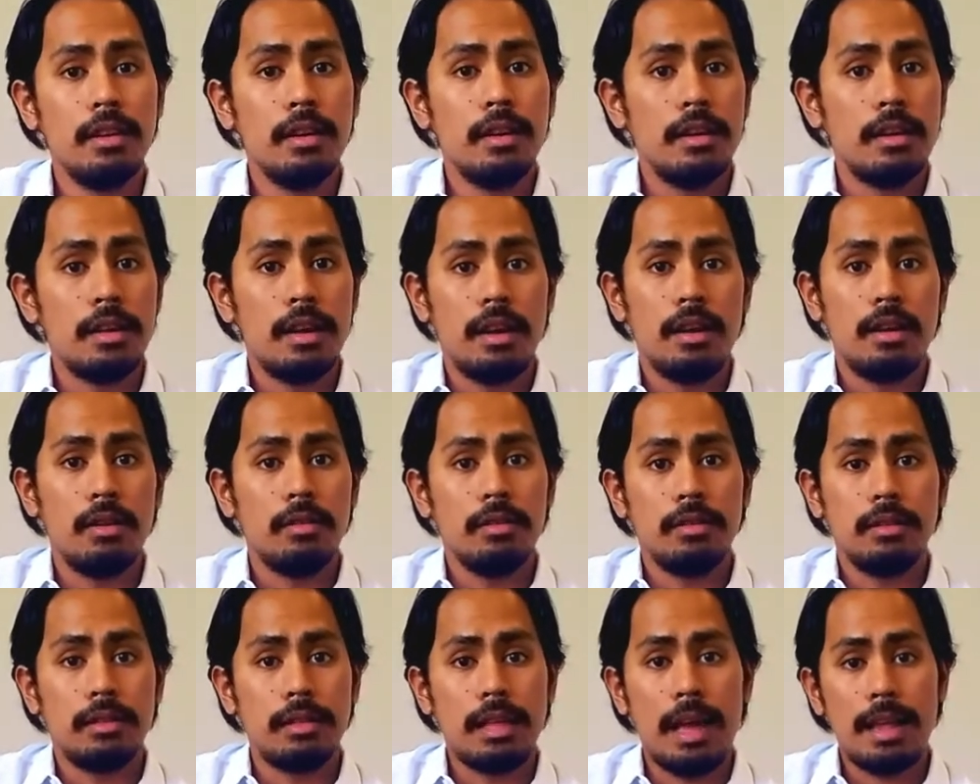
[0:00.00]

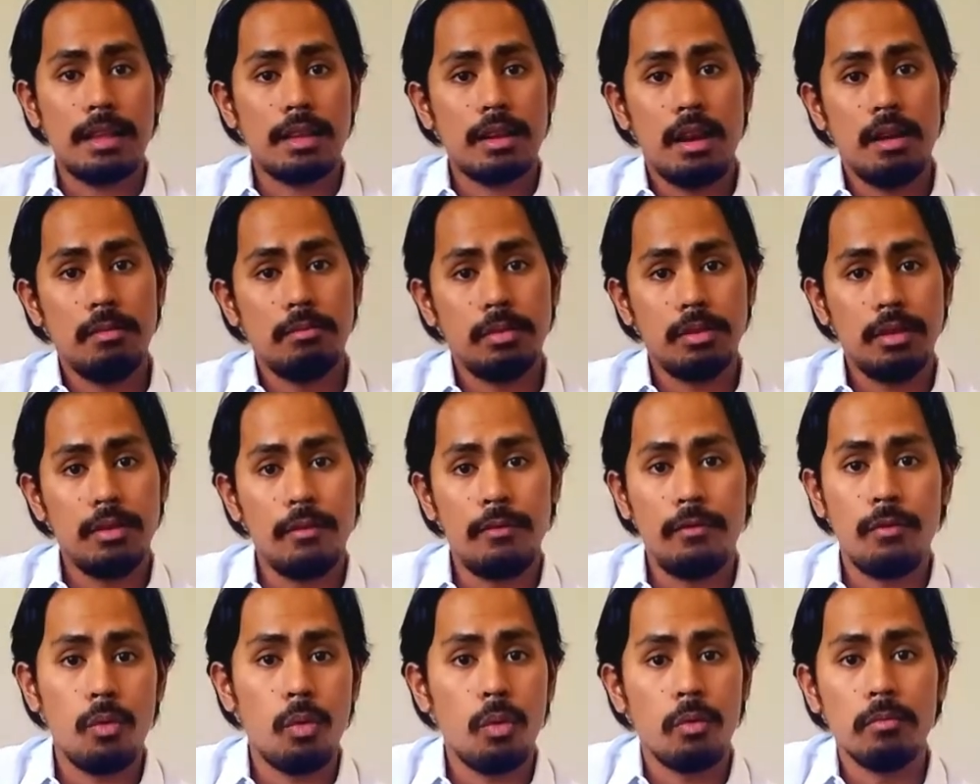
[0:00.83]
Now, that comes in the
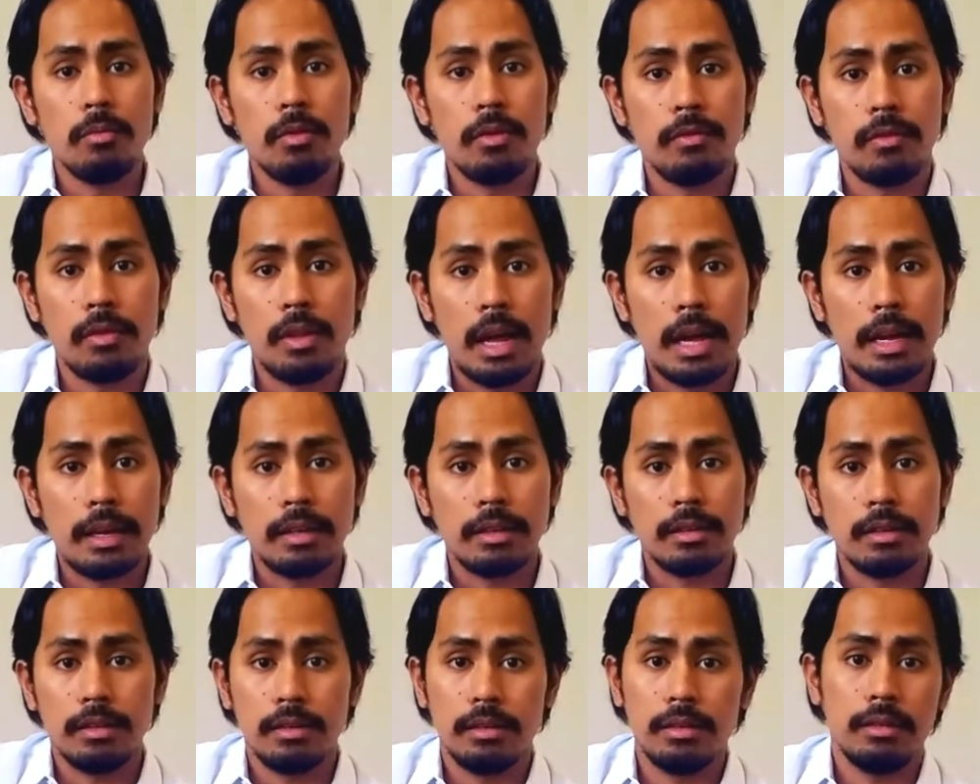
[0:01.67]
form of
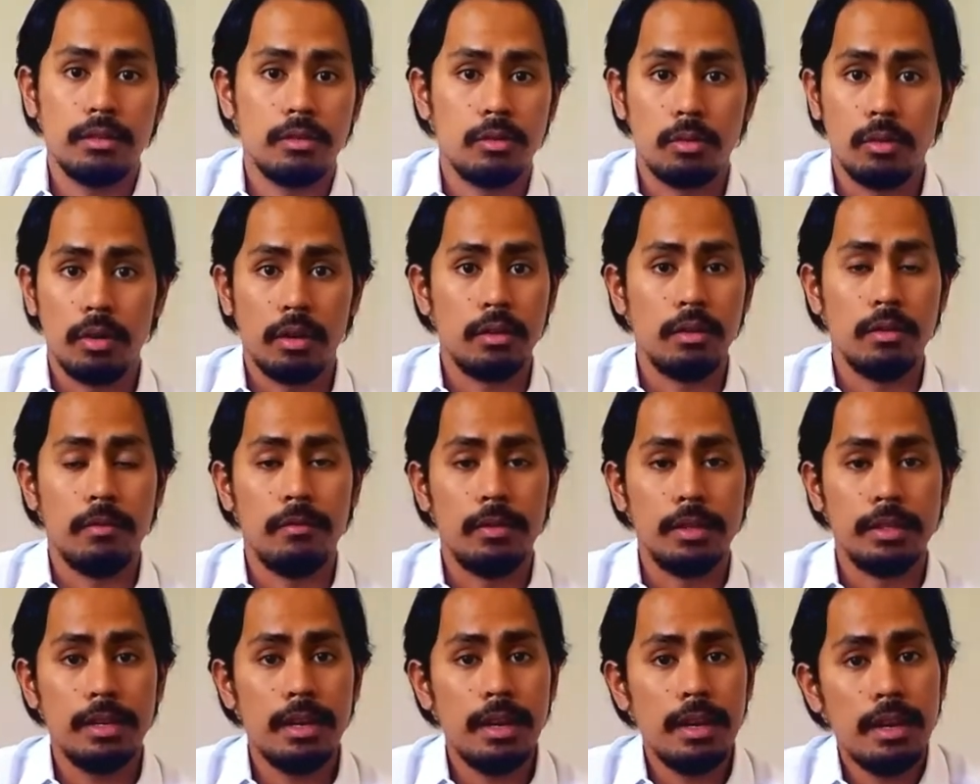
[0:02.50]
like curriculum
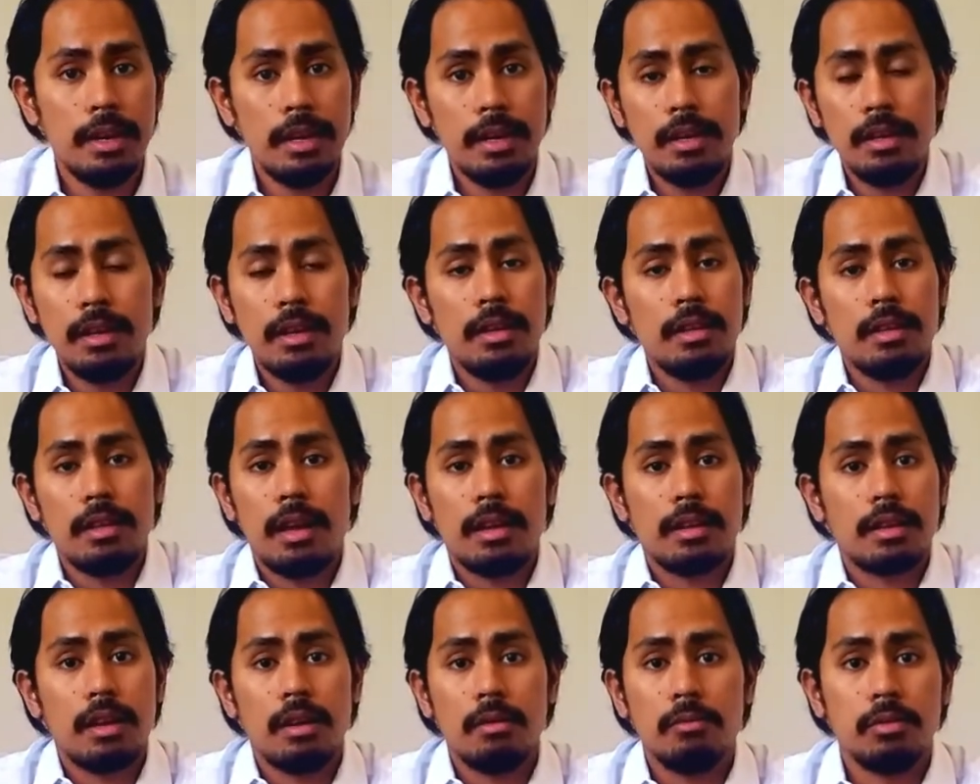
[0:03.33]
vitae,
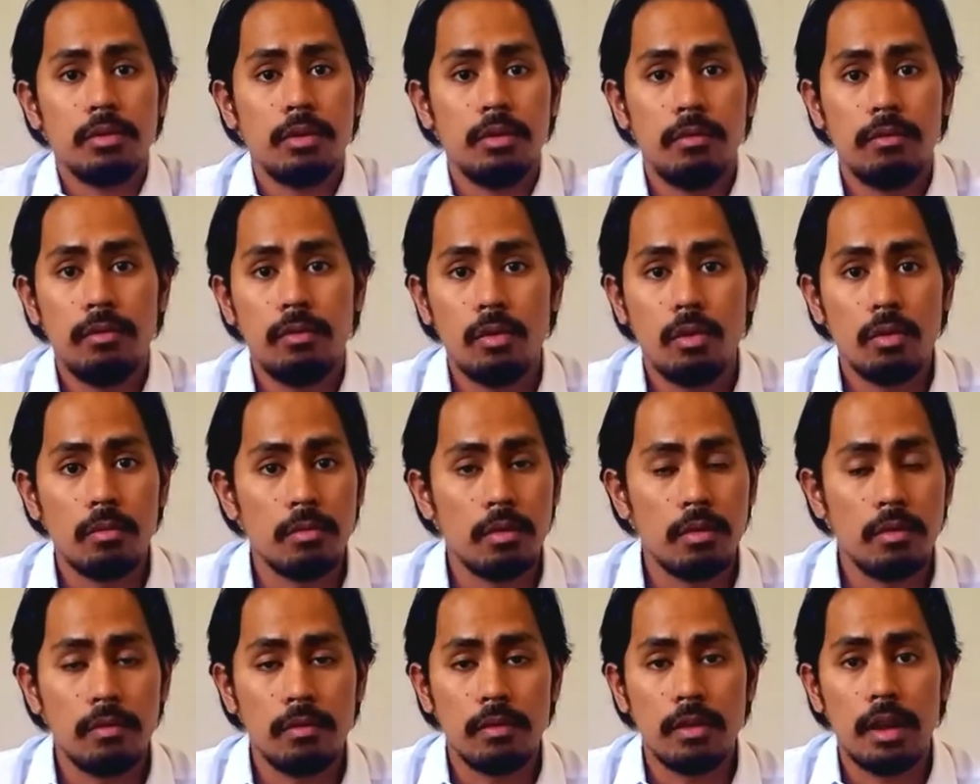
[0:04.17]
that comes in the form
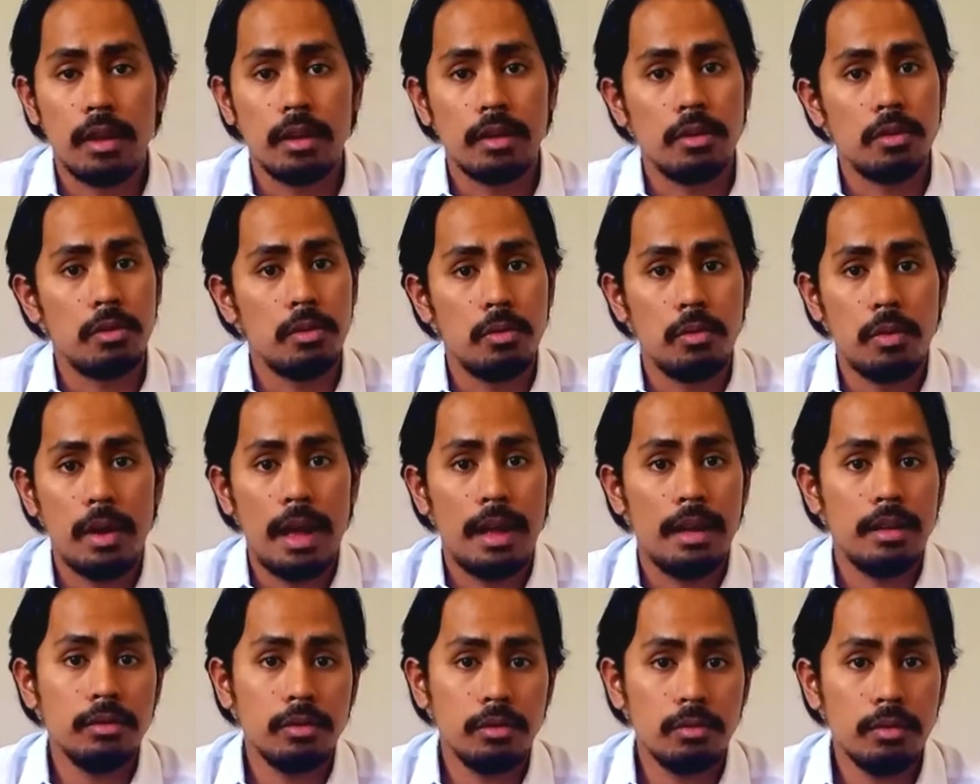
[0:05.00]
of like you
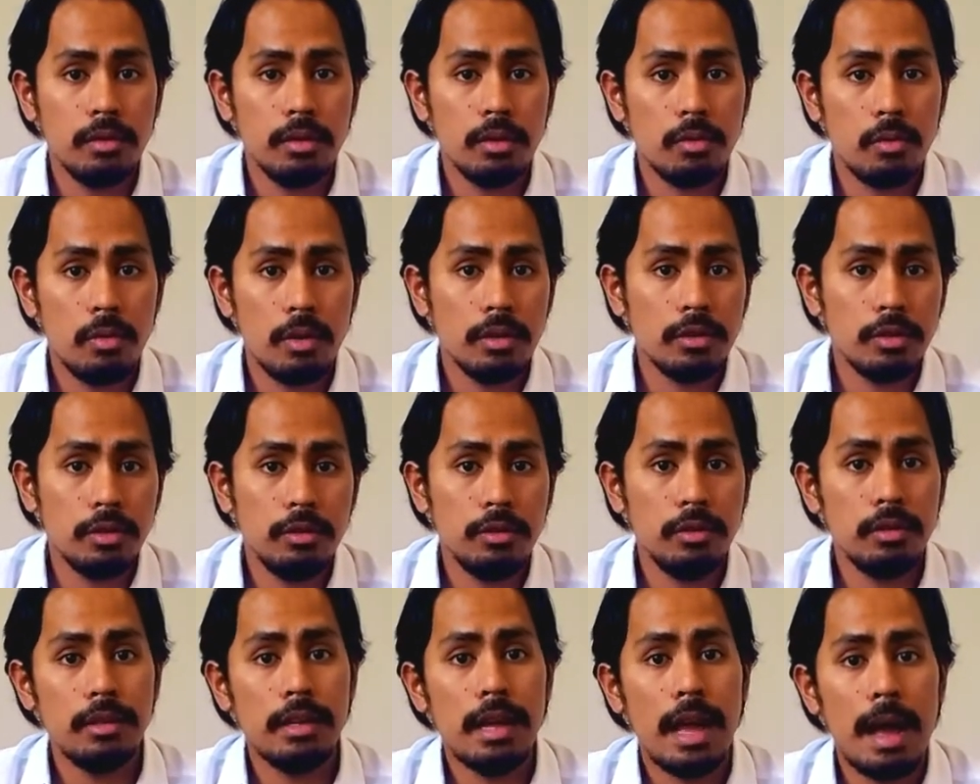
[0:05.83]
answering the
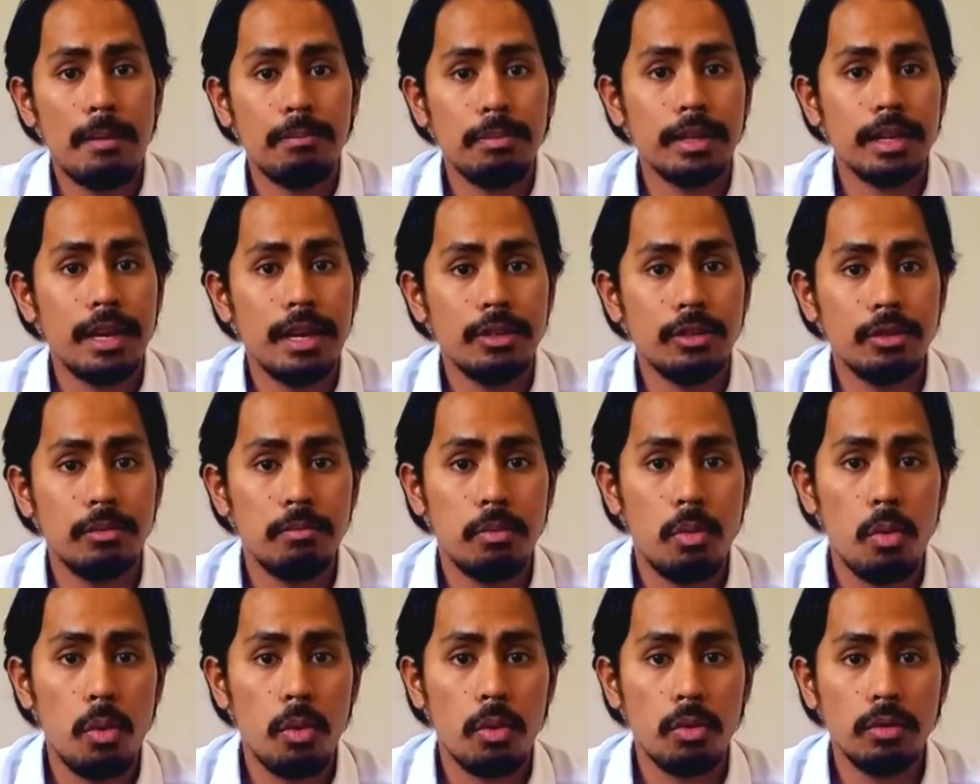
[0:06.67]
questions in the
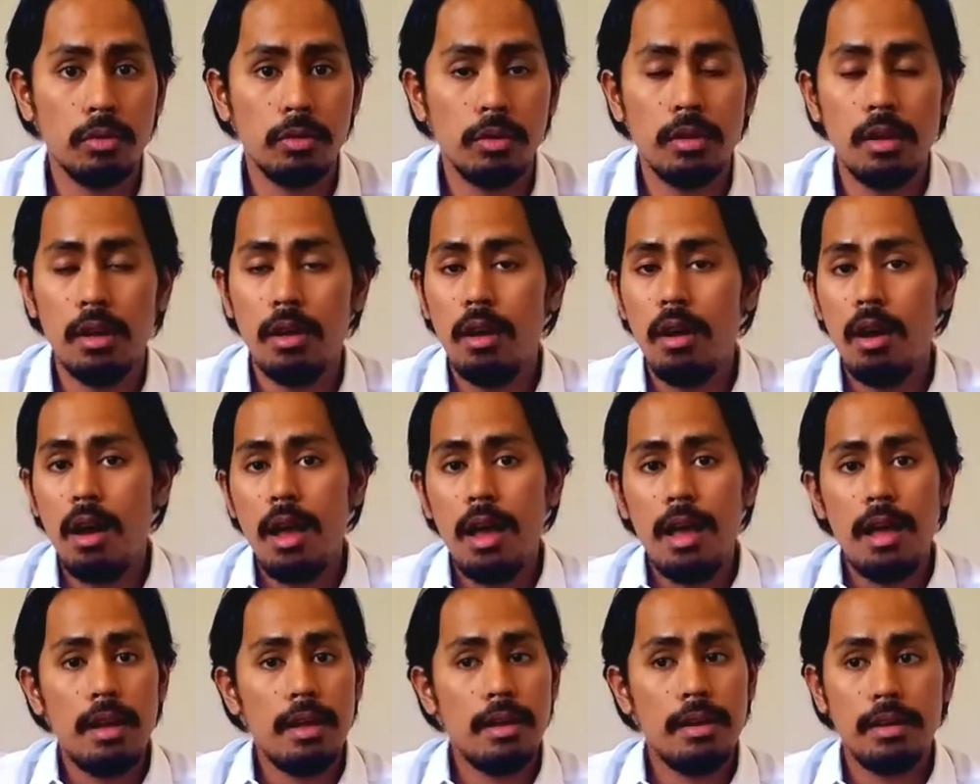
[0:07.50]
application portal,
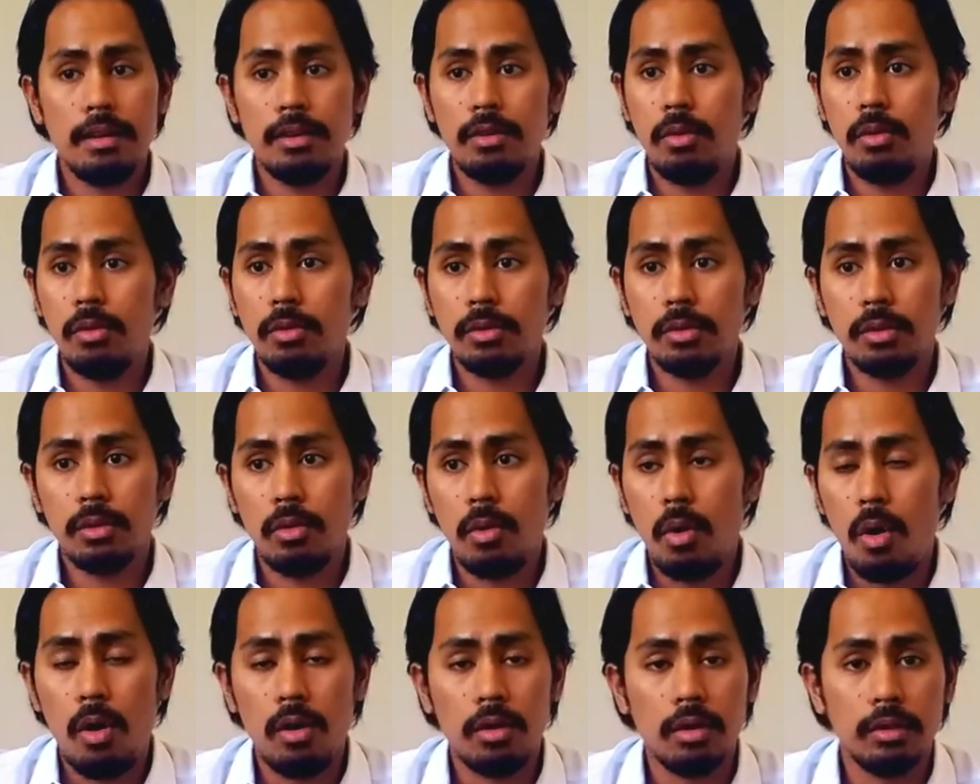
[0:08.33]
and also
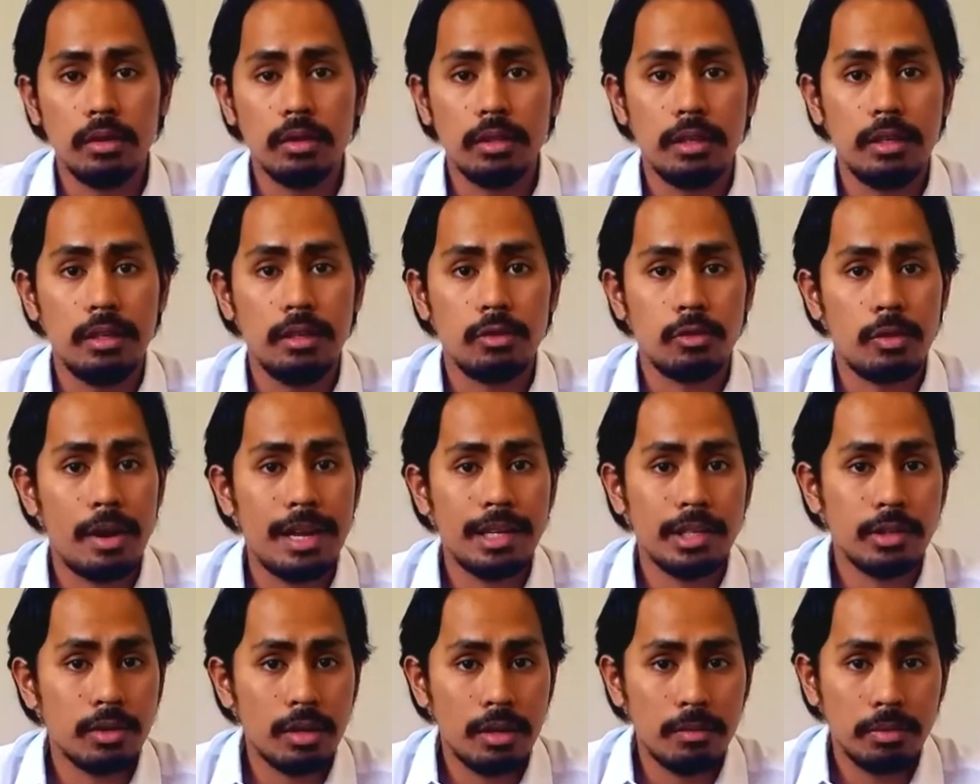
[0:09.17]
all of the
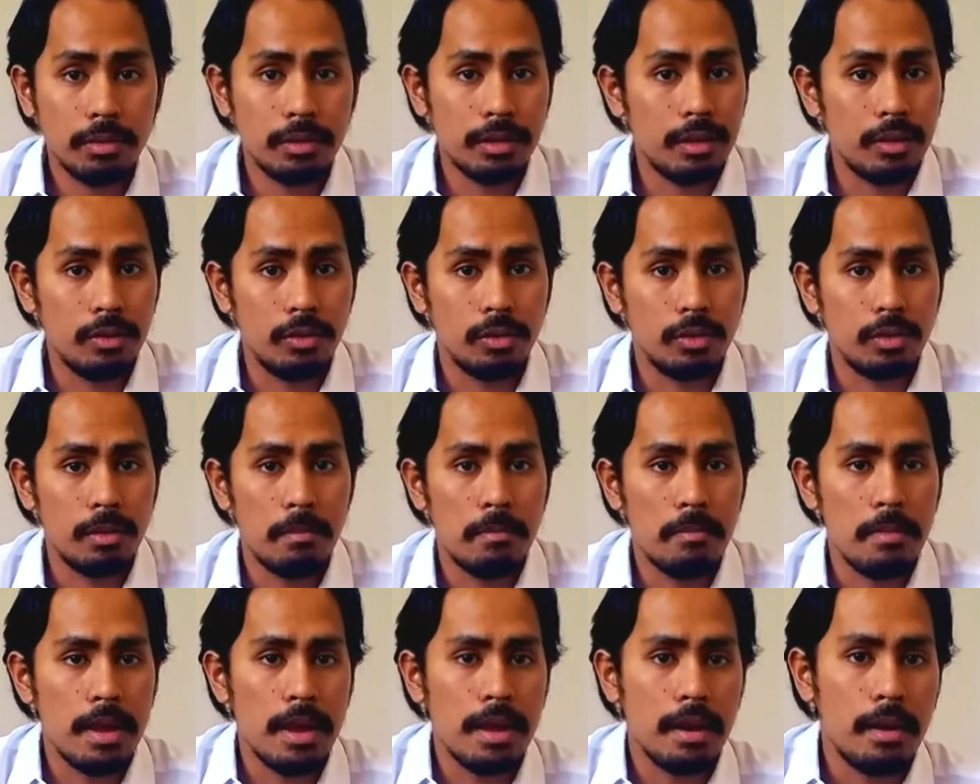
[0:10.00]
transcripts that you
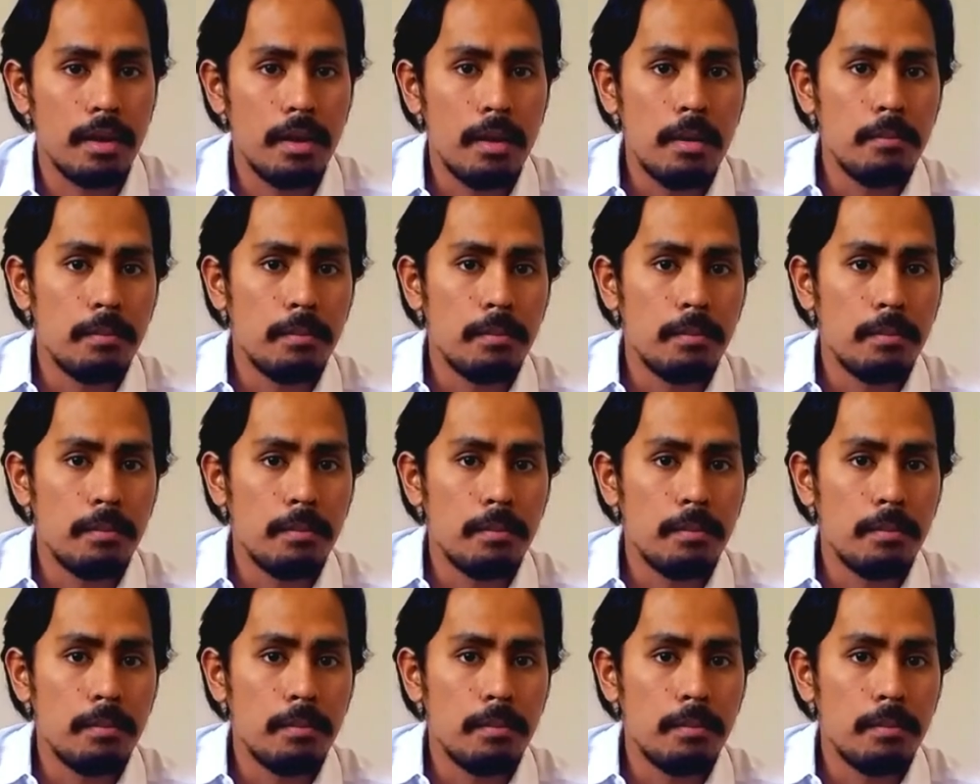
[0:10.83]
submit.